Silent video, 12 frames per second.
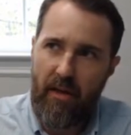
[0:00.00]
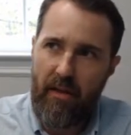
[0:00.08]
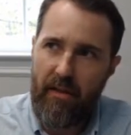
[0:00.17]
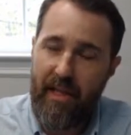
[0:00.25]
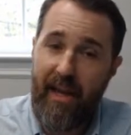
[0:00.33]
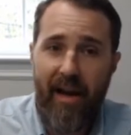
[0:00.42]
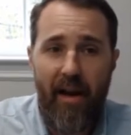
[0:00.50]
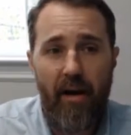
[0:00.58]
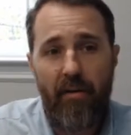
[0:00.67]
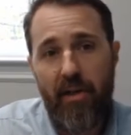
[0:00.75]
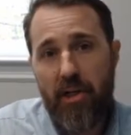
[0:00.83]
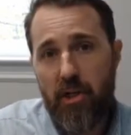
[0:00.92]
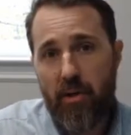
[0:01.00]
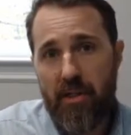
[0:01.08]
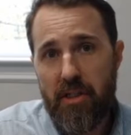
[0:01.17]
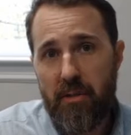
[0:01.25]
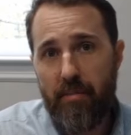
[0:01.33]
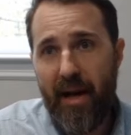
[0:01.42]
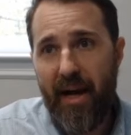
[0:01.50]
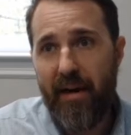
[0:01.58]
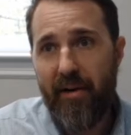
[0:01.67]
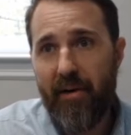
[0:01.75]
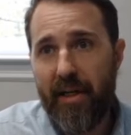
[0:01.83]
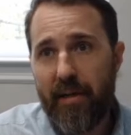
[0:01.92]
the air that you're
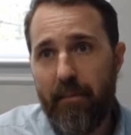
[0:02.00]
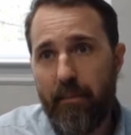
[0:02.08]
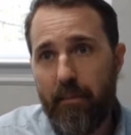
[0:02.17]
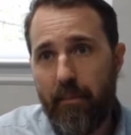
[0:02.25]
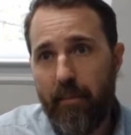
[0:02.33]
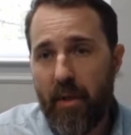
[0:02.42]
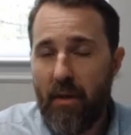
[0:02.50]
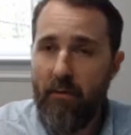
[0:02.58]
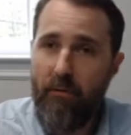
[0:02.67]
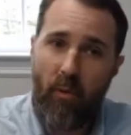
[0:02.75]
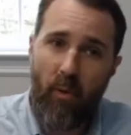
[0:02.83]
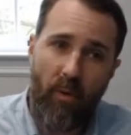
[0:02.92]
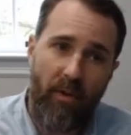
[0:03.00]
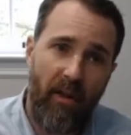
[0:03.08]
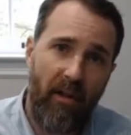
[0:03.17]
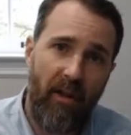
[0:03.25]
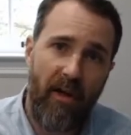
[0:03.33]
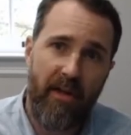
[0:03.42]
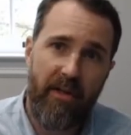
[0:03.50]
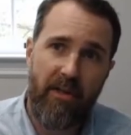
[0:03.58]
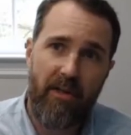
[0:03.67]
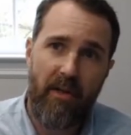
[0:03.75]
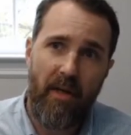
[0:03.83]
inspiring for the lungs.